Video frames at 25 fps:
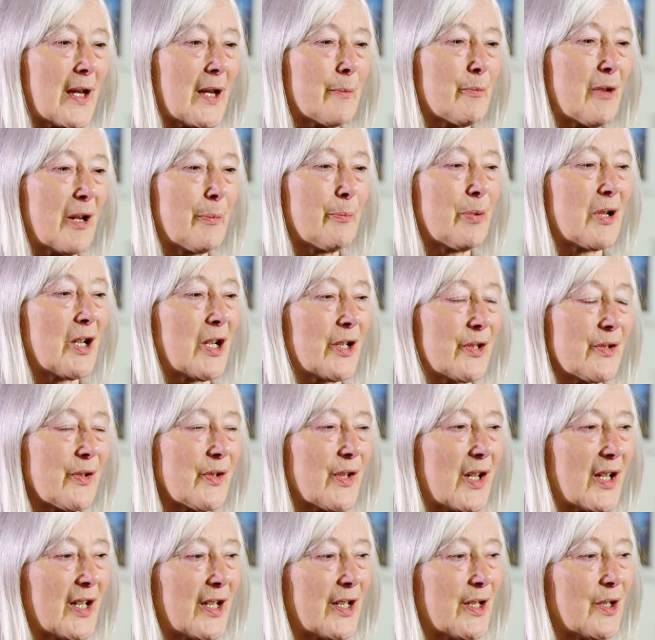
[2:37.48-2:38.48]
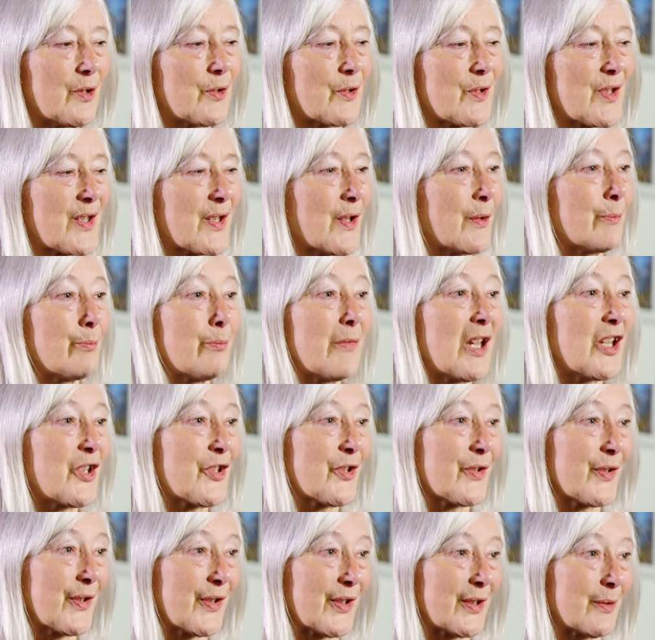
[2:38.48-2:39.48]
And my partner and I also
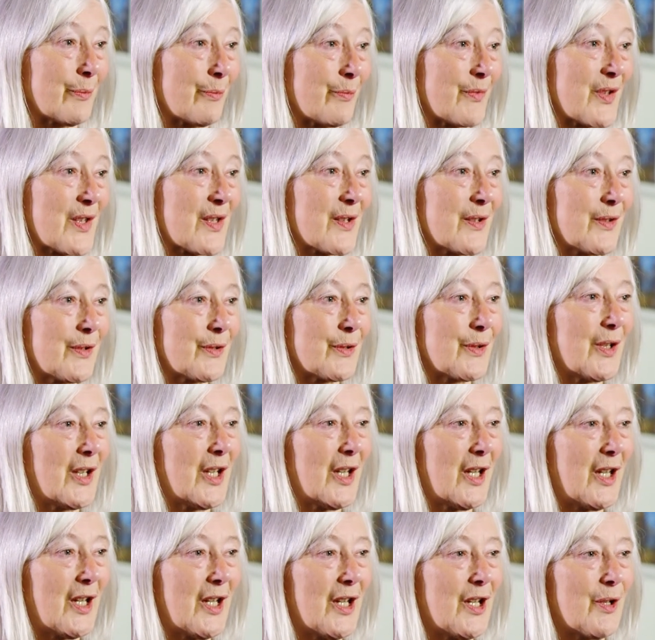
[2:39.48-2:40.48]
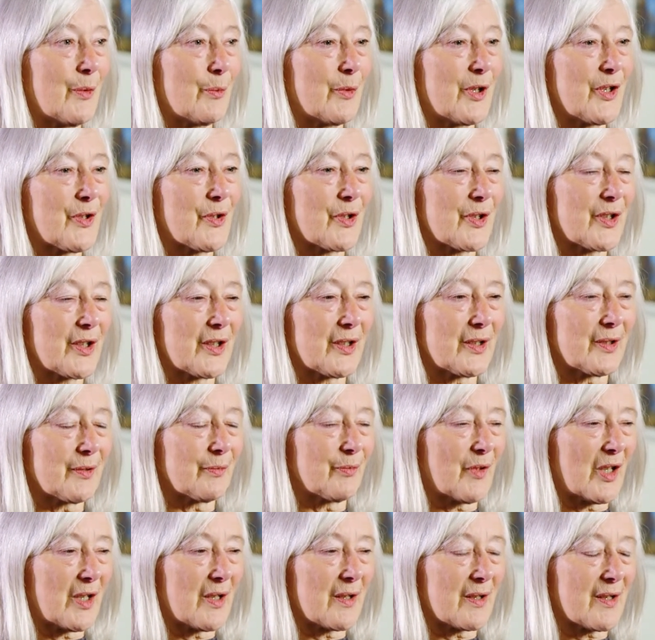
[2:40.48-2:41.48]
measured them. So we took
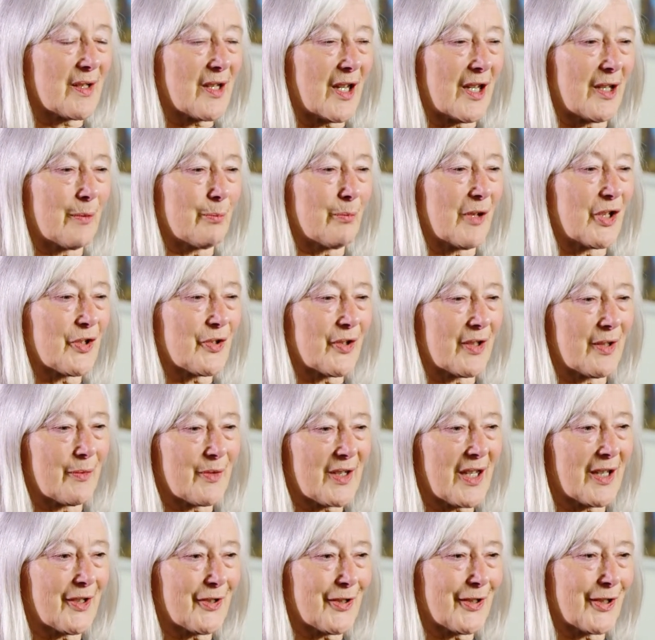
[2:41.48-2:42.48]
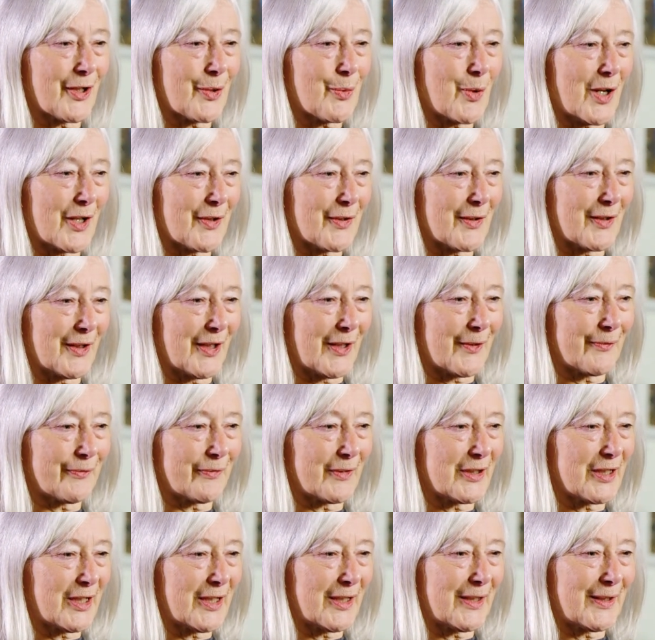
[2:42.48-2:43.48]
a tape measure, and it was actually quite a
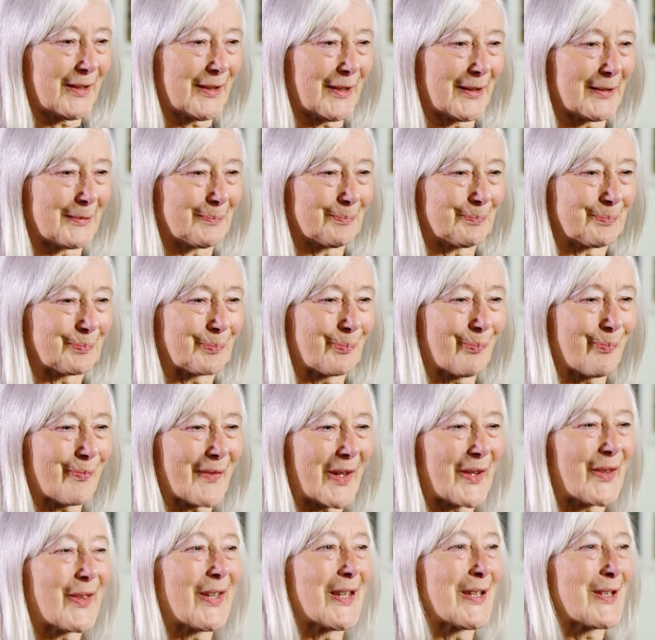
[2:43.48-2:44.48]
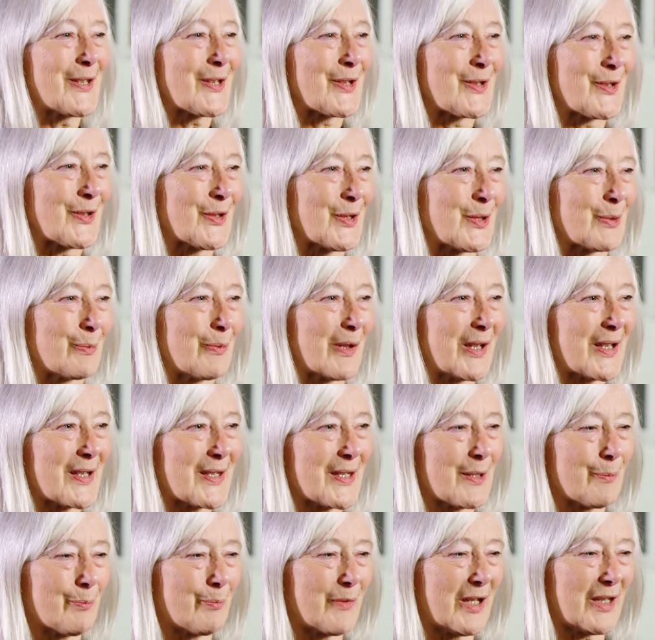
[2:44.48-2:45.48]
lovely thing to do,
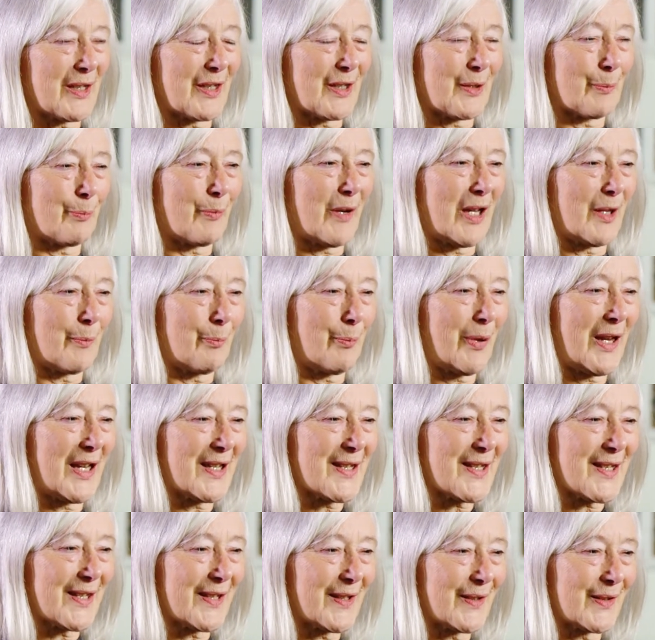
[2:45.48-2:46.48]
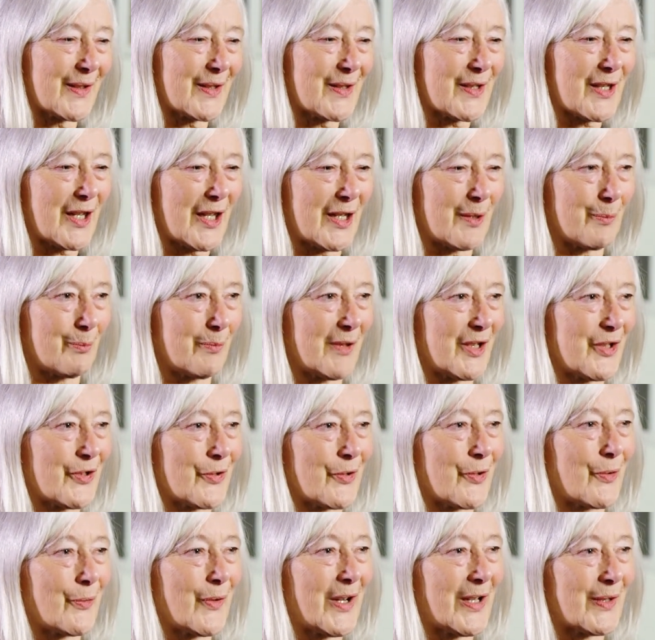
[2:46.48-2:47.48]
because it meant that by passing the tape
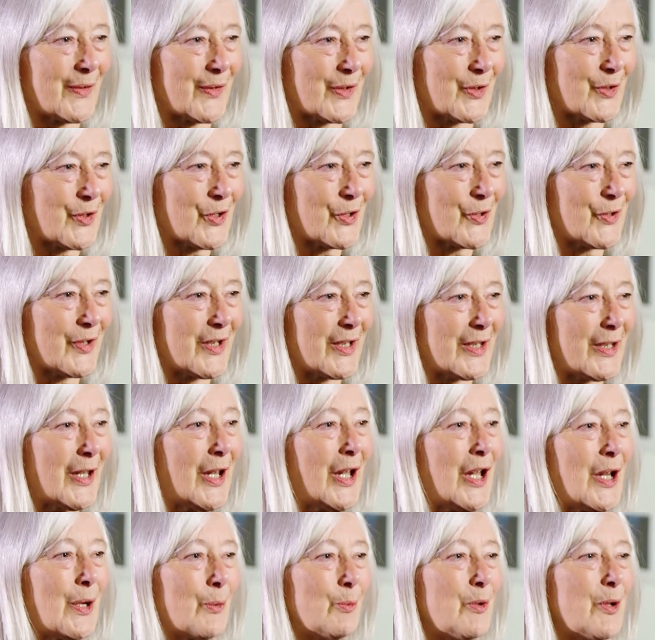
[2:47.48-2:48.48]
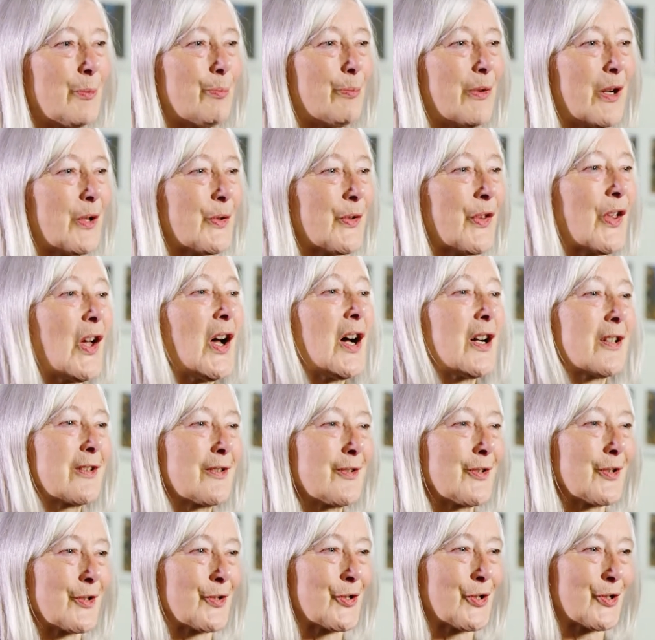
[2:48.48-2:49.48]
measure around the tree, we both
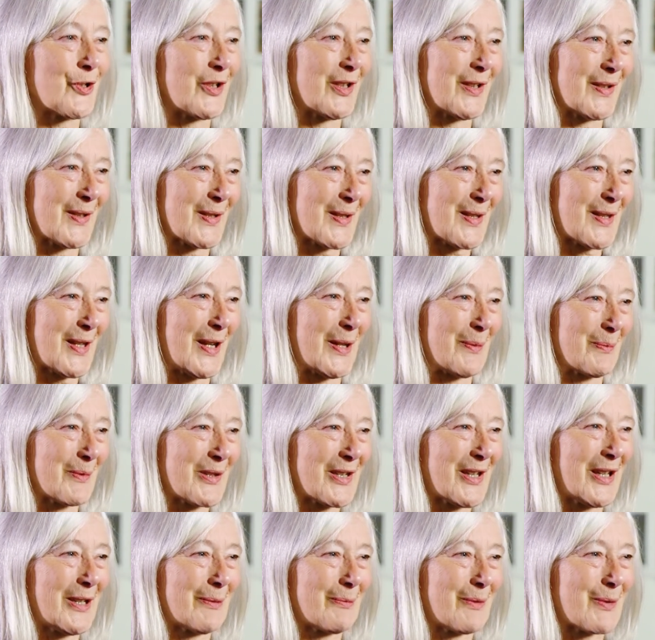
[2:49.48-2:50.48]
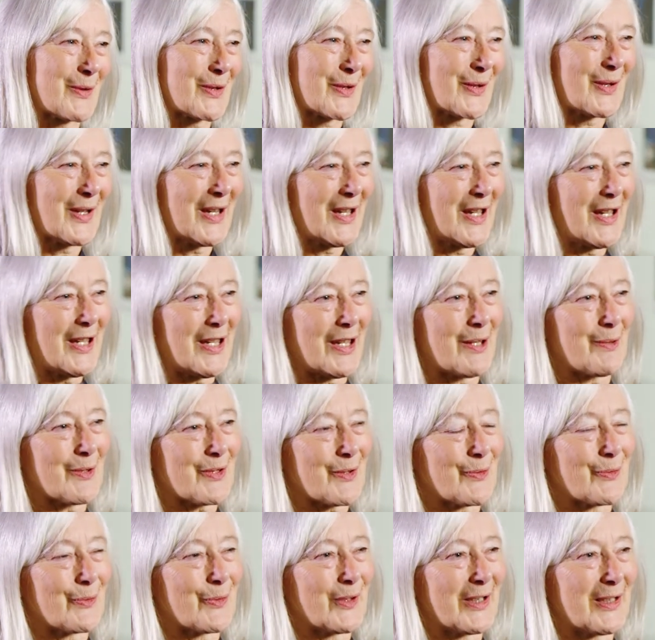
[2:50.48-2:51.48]
hugged the tree at the same time. It
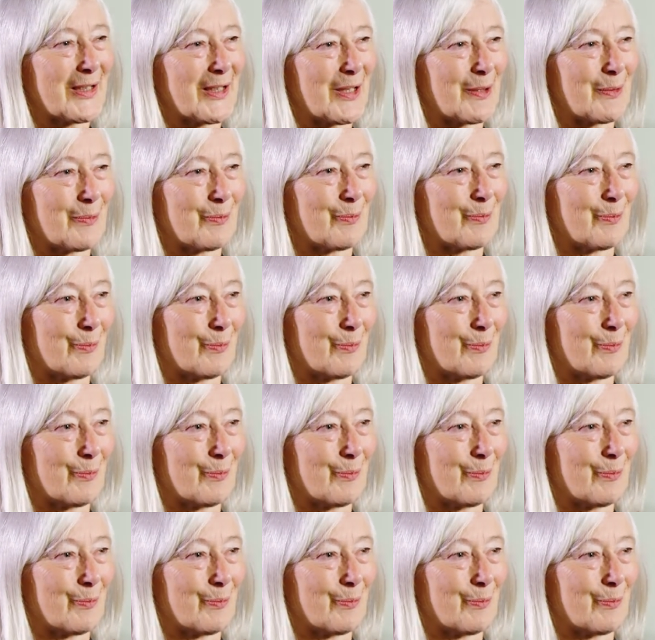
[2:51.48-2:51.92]
was a really